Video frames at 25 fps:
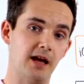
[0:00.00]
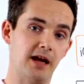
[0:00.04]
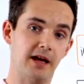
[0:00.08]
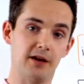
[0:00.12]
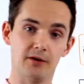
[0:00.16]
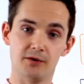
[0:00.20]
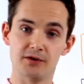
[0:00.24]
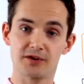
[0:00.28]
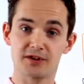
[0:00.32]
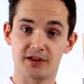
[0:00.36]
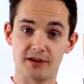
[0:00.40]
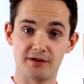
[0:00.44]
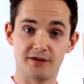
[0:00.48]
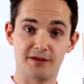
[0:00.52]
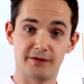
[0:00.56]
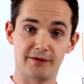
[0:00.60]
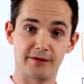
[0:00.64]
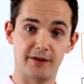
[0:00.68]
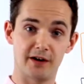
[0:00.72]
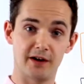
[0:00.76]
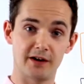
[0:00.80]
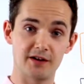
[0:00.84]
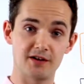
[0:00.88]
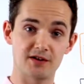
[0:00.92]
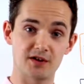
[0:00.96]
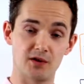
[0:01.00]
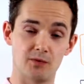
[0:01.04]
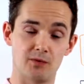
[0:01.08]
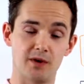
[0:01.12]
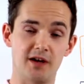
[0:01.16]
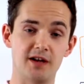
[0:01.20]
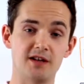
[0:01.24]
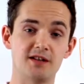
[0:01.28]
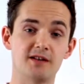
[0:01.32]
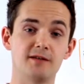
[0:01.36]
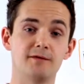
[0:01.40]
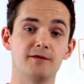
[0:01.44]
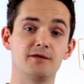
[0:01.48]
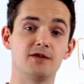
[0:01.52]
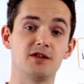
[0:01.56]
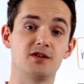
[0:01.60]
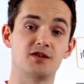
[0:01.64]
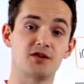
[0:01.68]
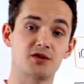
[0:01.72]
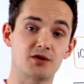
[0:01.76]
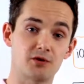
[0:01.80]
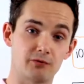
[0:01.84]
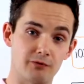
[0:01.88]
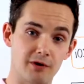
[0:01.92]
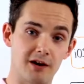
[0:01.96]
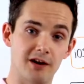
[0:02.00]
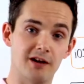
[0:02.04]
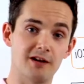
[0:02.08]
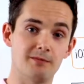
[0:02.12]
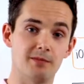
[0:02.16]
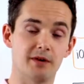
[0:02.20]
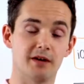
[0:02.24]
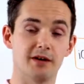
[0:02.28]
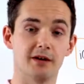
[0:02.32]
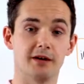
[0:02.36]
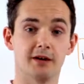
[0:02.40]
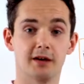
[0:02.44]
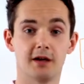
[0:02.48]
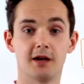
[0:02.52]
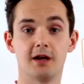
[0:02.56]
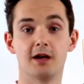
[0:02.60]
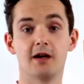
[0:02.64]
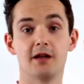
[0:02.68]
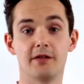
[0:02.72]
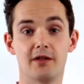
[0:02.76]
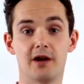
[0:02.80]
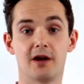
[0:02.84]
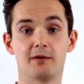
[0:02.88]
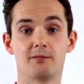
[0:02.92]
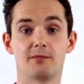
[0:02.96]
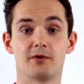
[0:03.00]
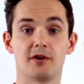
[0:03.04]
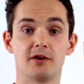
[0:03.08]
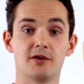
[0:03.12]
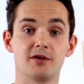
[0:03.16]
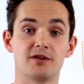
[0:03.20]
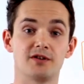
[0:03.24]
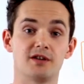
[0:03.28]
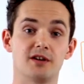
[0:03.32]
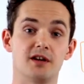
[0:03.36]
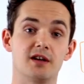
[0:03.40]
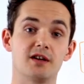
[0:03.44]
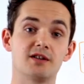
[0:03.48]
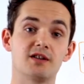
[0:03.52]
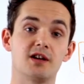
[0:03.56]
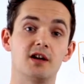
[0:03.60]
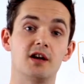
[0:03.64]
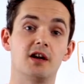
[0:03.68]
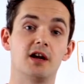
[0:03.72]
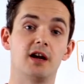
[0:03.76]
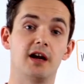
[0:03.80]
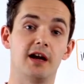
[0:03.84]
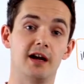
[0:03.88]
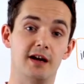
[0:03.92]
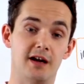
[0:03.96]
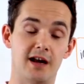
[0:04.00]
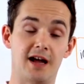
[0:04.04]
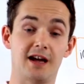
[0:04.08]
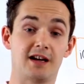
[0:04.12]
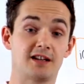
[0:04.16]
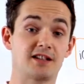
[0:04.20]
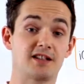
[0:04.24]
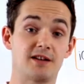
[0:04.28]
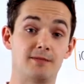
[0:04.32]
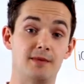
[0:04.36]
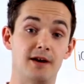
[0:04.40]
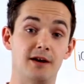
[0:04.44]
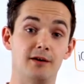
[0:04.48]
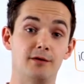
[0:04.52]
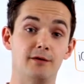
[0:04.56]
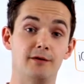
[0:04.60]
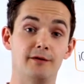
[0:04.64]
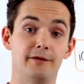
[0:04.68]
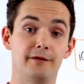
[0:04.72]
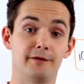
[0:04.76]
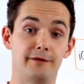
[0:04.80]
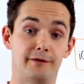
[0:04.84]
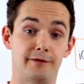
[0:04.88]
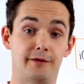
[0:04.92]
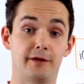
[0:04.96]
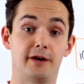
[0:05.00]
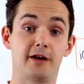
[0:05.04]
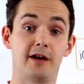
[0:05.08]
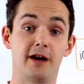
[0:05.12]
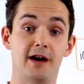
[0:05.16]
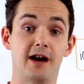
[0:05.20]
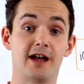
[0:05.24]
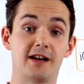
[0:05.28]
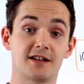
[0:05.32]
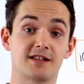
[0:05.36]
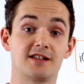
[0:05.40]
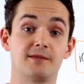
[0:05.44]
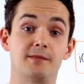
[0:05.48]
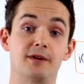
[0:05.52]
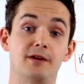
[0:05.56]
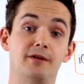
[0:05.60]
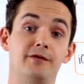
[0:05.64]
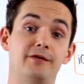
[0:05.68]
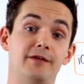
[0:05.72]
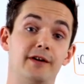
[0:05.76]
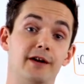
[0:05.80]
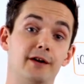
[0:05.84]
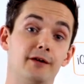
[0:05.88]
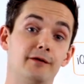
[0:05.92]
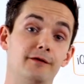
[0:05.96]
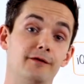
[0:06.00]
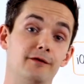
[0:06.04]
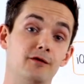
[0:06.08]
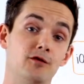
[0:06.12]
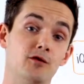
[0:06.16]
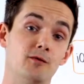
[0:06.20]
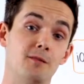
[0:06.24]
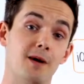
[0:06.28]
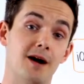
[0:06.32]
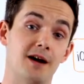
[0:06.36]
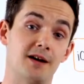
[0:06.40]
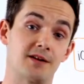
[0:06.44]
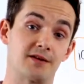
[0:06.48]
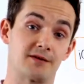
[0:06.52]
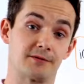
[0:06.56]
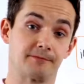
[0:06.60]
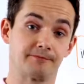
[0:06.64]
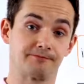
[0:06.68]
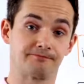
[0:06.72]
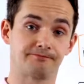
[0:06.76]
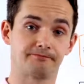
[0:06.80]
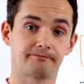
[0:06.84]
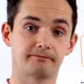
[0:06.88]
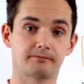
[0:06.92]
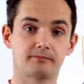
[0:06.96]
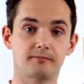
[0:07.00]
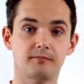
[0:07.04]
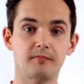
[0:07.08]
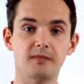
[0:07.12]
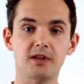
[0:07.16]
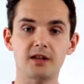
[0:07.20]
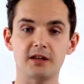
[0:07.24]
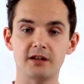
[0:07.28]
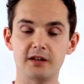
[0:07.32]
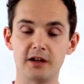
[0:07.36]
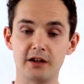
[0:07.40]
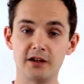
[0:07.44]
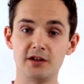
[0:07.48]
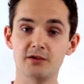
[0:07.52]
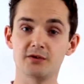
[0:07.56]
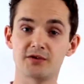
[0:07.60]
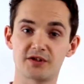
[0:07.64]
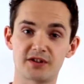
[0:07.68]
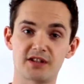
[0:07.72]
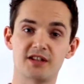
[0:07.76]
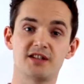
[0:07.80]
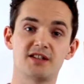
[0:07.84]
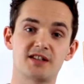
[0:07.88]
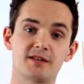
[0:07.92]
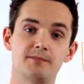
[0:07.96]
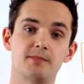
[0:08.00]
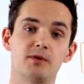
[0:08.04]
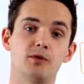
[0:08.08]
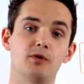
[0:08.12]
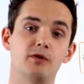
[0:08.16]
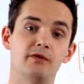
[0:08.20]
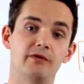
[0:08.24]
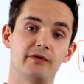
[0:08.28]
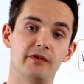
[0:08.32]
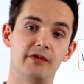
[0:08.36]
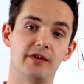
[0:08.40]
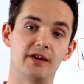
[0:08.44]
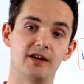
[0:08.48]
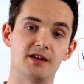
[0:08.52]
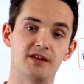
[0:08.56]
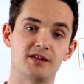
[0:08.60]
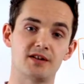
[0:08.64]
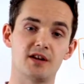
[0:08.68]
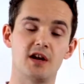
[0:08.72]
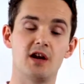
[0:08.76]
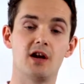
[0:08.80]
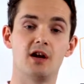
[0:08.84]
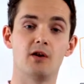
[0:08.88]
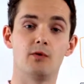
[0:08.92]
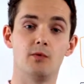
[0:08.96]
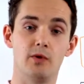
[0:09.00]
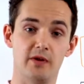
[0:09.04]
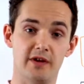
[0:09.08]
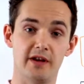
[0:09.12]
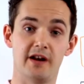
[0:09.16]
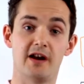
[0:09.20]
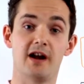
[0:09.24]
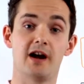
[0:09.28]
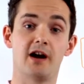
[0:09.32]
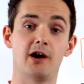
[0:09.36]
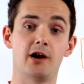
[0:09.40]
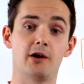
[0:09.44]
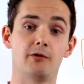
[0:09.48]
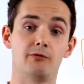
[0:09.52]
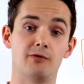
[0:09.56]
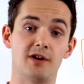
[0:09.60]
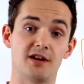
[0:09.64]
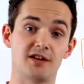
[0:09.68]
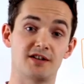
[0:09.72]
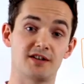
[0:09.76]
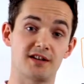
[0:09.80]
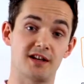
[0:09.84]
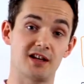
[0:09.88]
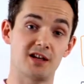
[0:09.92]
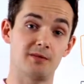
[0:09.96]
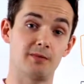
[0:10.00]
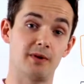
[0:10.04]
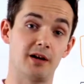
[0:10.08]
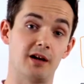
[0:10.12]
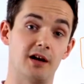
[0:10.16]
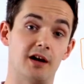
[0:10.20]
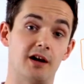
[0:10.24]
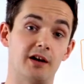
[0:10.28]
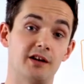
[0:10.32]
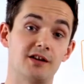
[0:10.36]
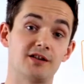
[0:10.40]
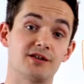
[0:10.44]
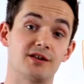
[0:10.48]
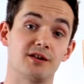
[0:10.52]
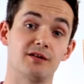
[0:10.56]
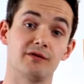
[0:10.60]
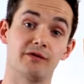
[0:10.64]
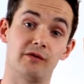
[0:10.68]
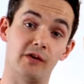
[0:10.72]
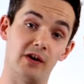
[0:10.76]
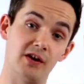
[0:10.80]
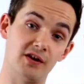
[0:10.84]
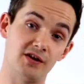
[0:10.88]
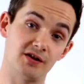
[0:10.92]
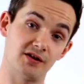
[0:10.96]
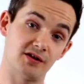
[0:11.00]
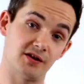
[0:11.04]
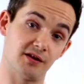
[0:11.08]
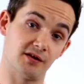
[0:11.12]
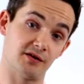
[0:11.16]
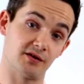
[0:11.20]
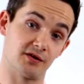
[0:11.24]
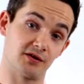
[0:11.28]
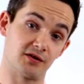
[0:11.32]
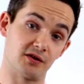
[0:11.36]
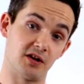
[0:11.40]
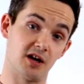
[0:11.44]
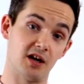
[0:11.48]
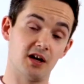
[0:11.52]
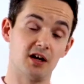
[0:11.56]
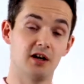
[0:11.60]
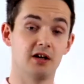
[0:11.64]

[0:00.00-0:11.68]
It also defines a way of describing that process in an XML file format. And you'll see support for this within our REST API. So for instance,